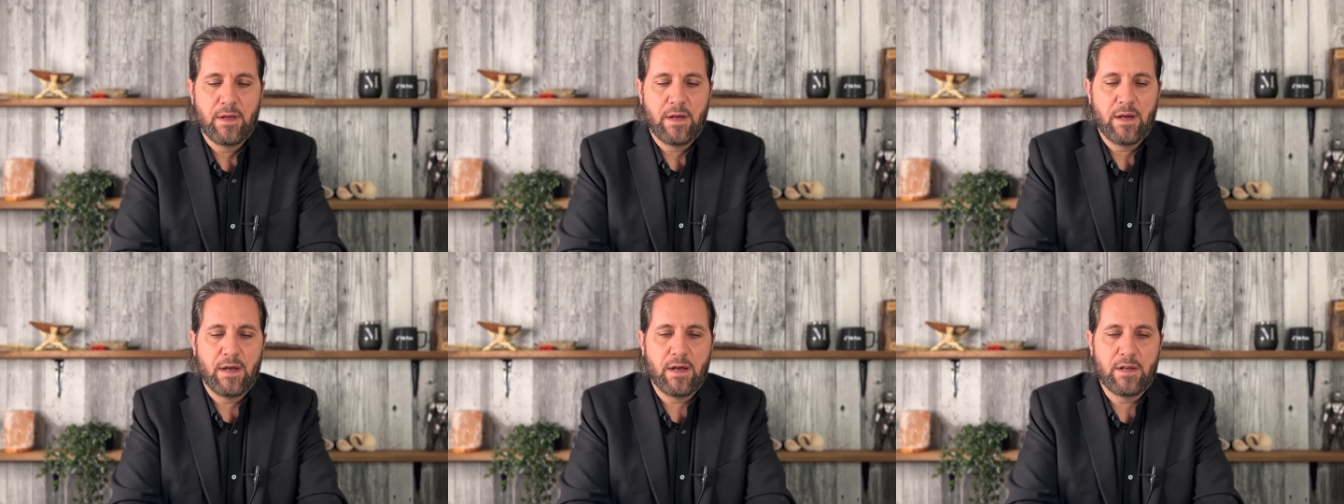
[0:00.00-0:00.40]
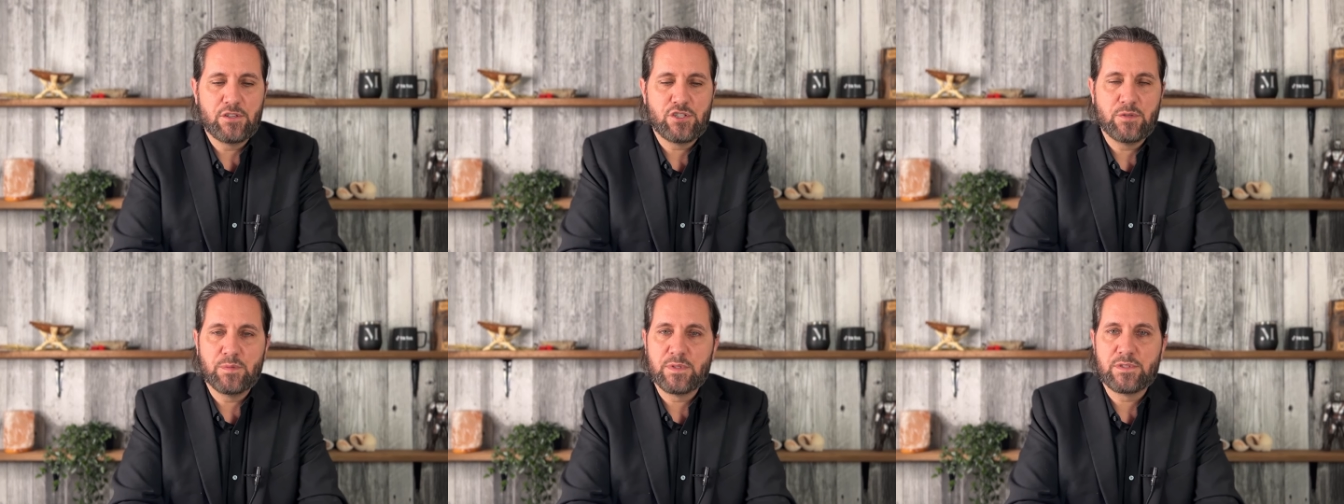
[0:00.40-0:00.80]
Uh,
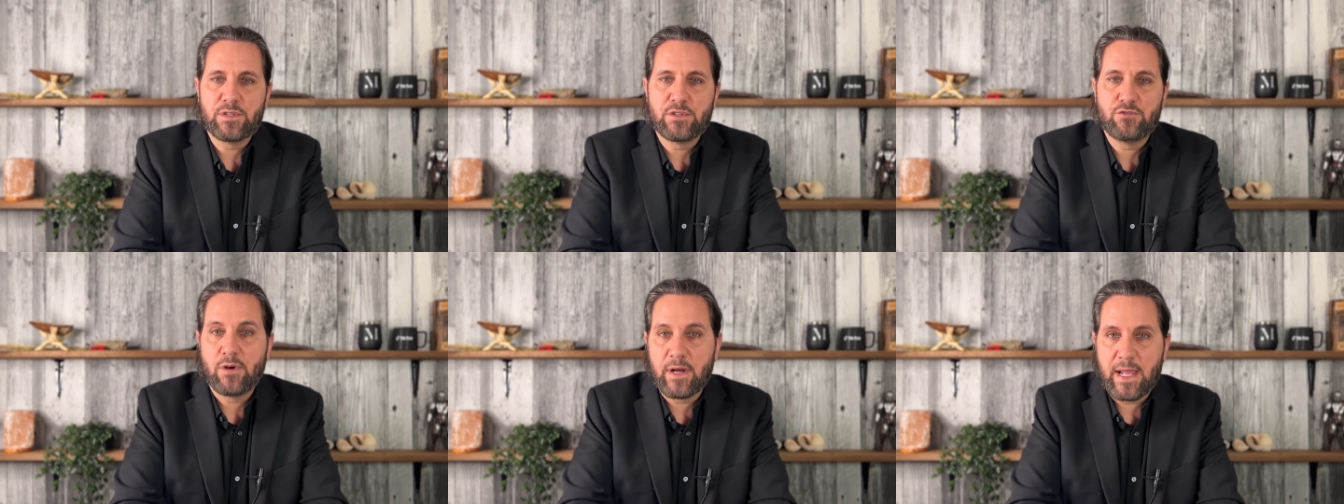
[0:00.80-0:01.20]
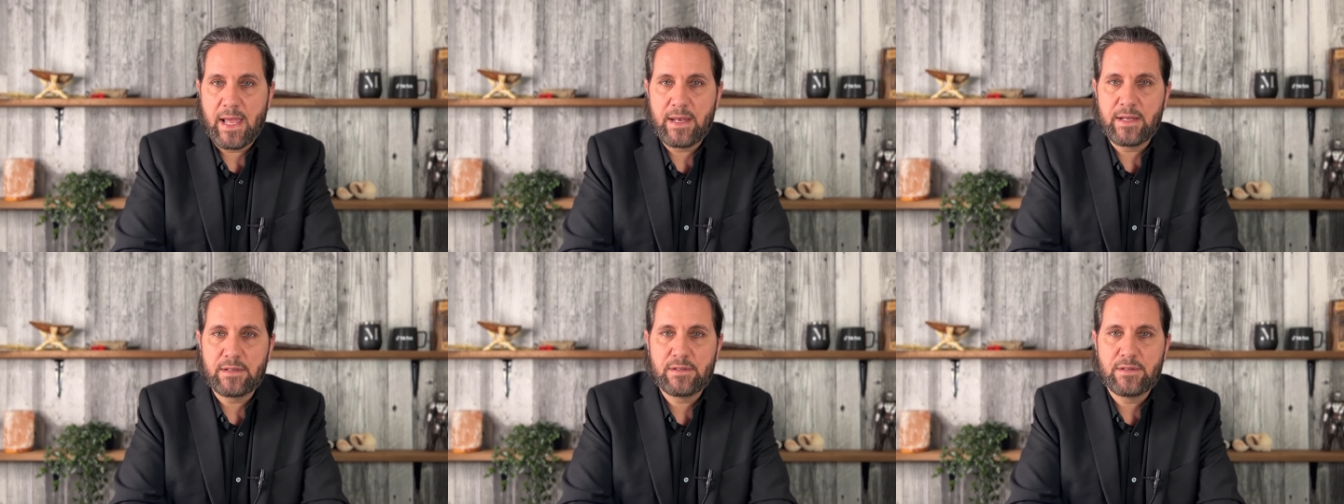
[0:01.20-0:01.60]
she was a drug
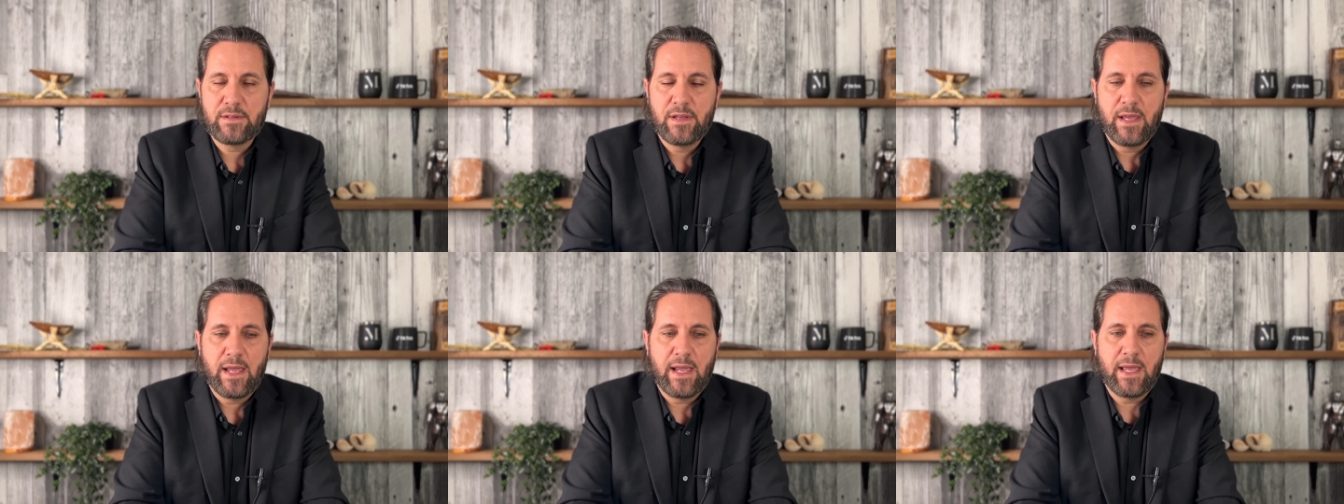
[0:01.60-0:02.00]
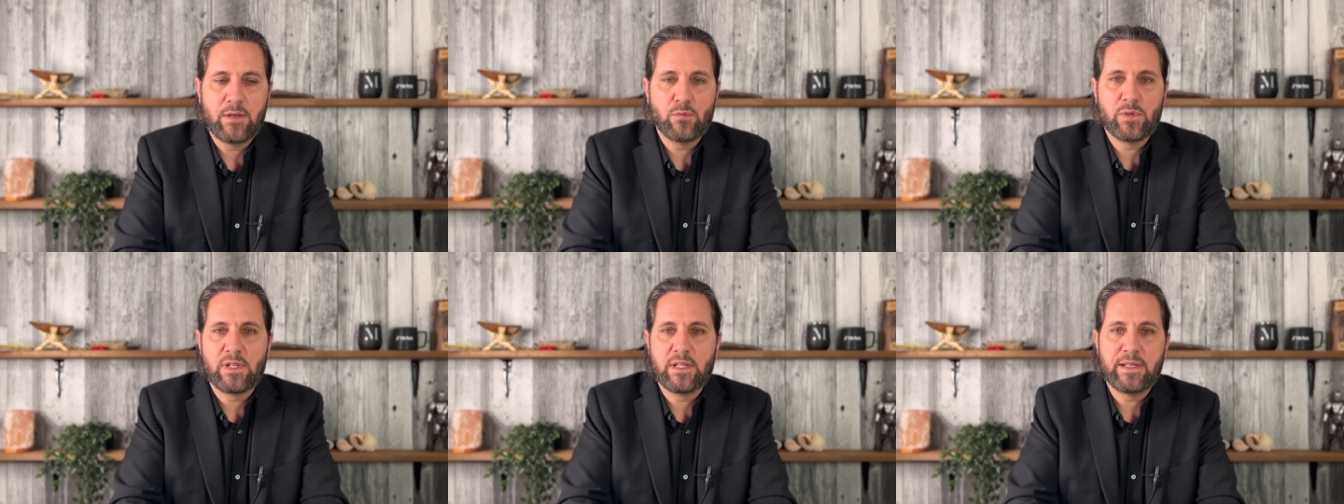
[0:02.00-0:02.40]
addict and
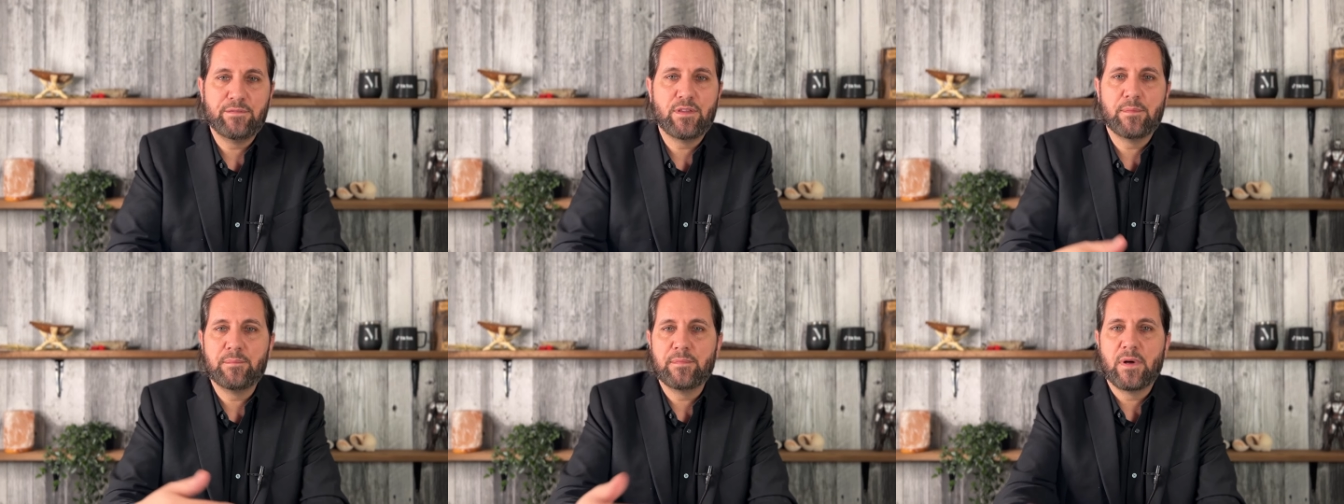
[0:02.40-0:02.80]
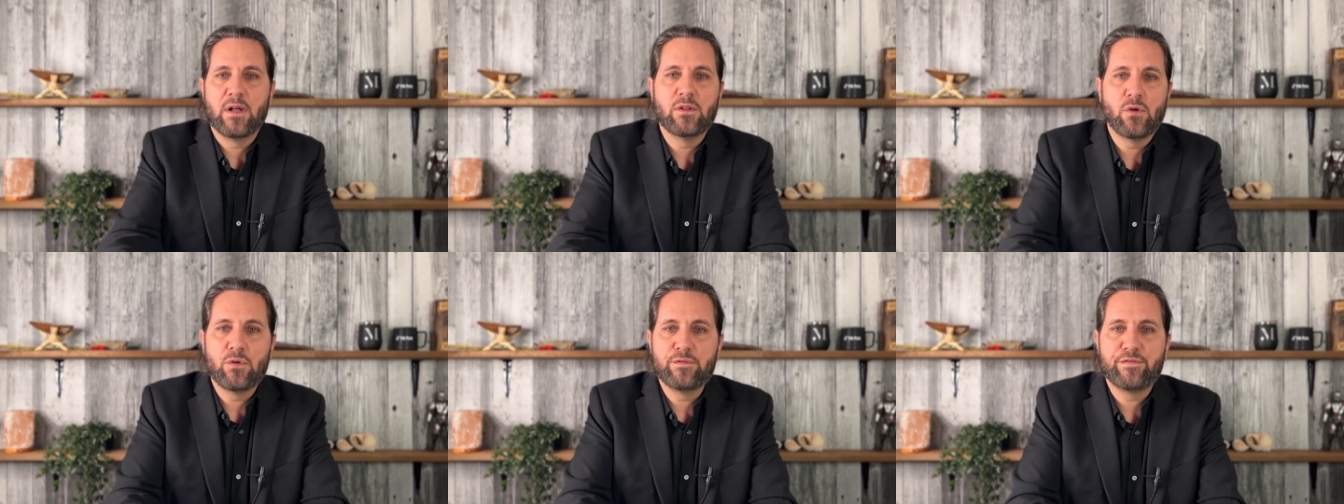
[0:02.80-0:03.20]
would leave them
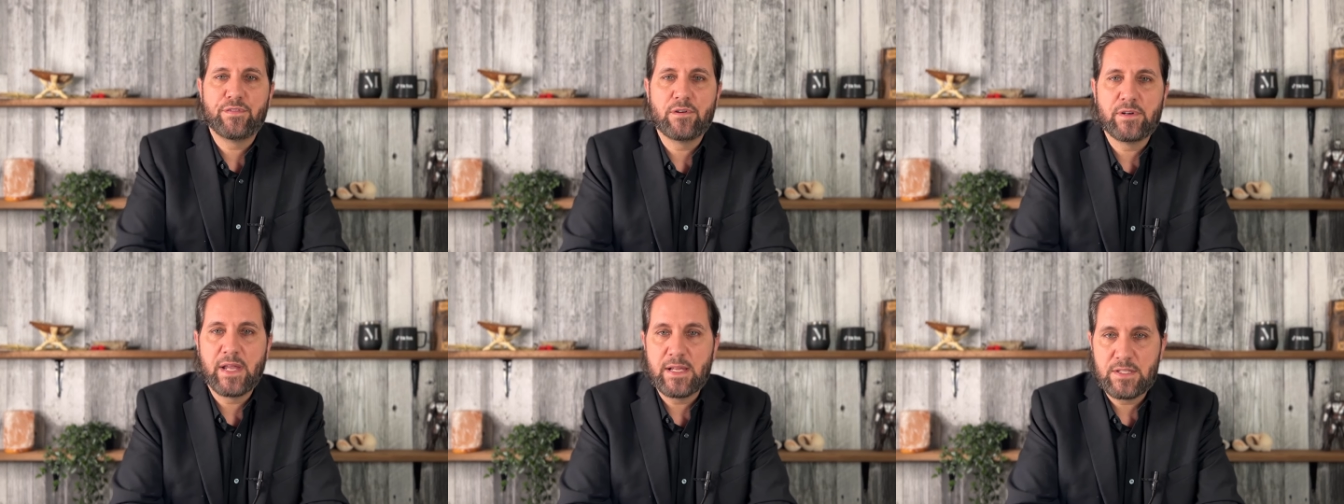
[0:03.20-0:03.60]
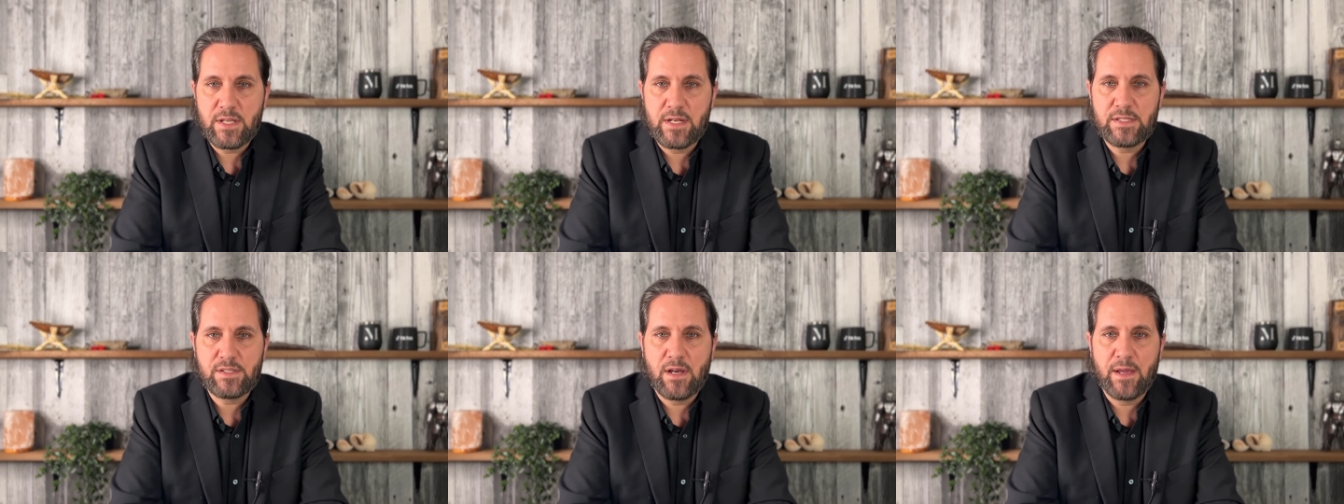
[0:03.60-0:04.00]
alone for days at
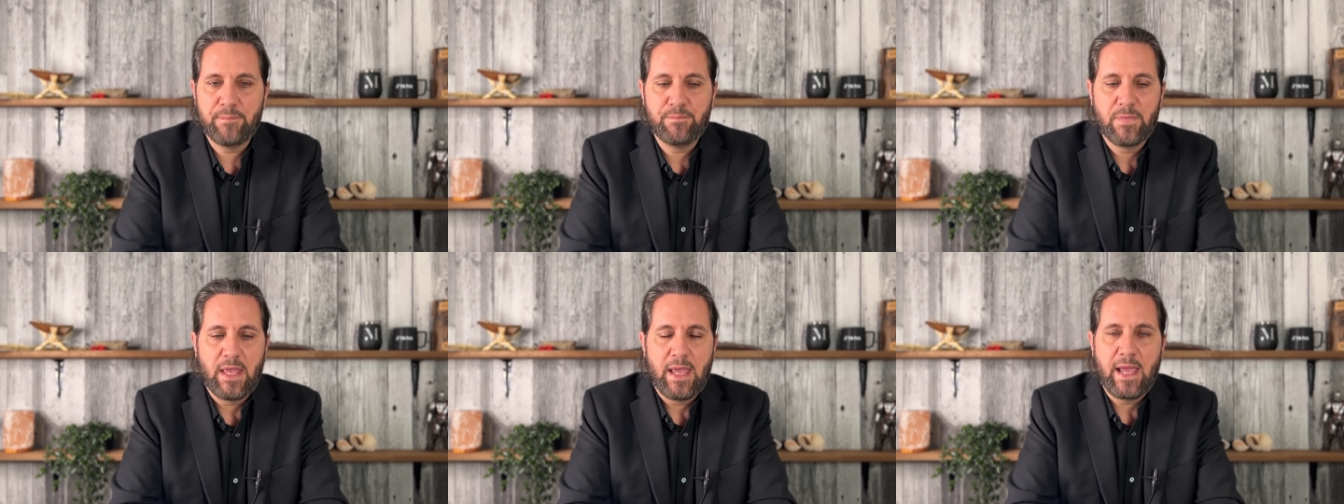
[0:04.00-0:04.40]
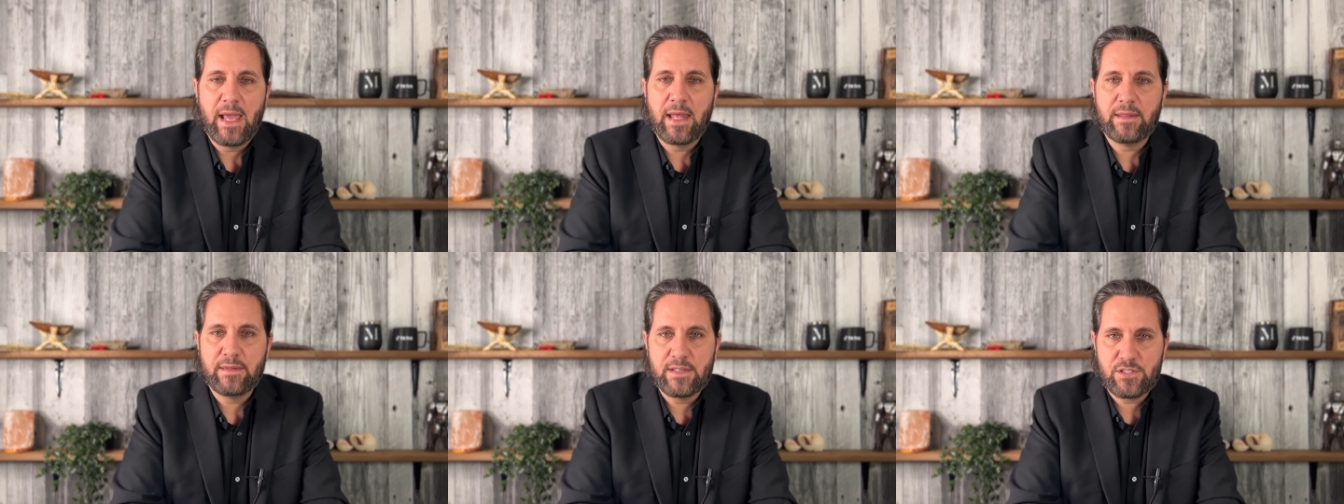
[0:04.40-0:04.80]
a time.
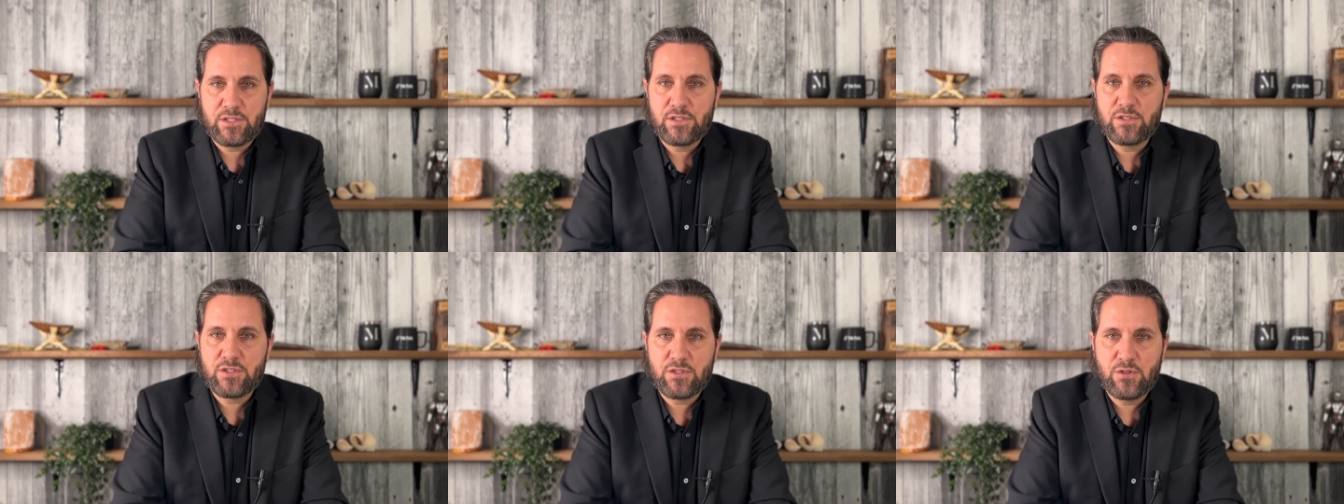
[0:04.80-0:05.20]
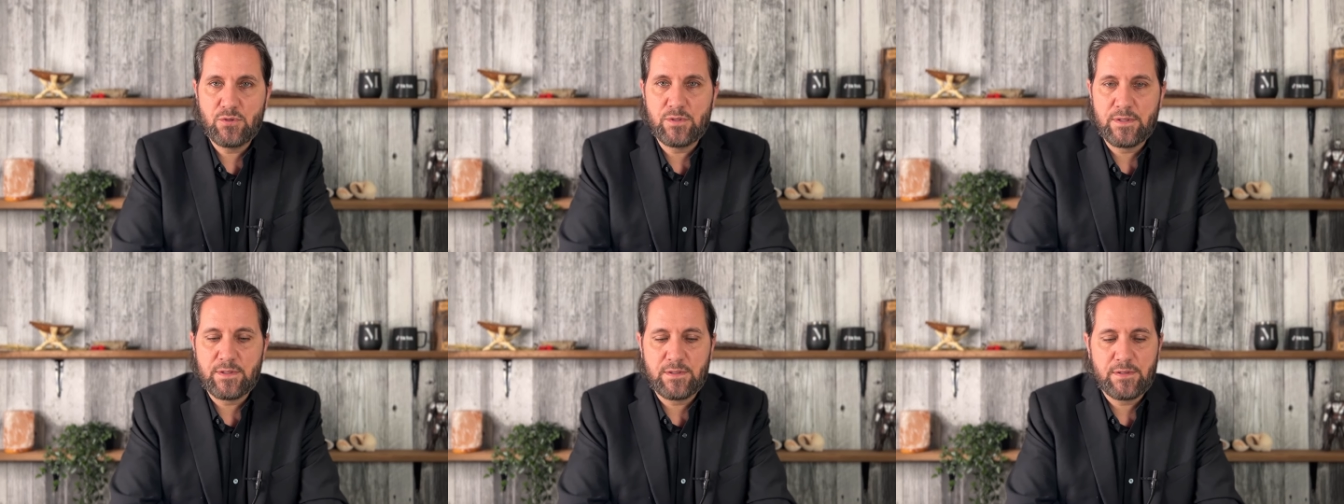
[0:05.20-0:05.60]
And this
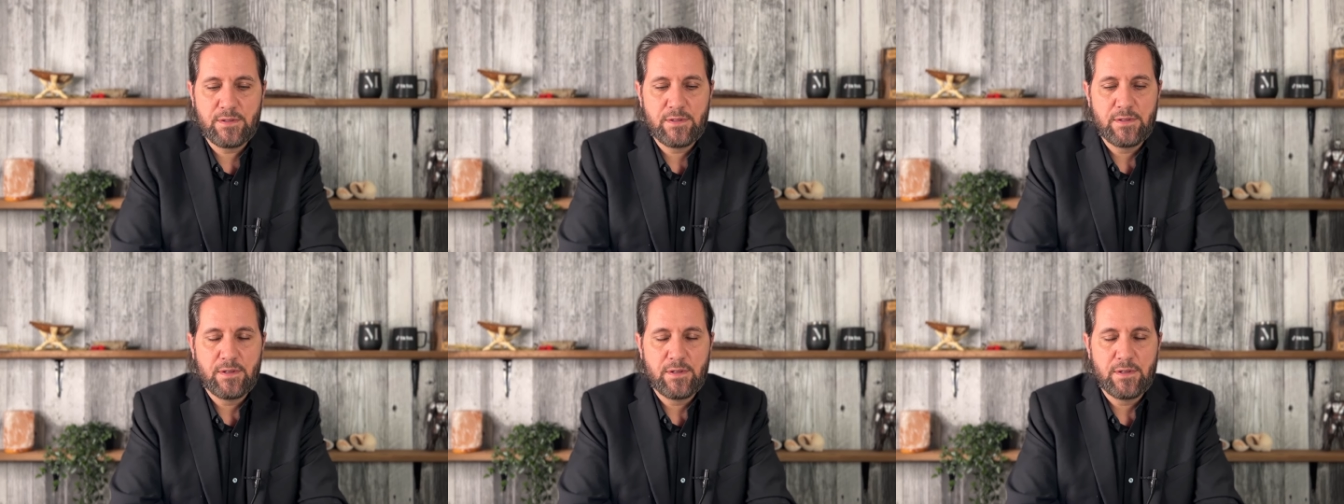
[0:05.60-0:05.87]
student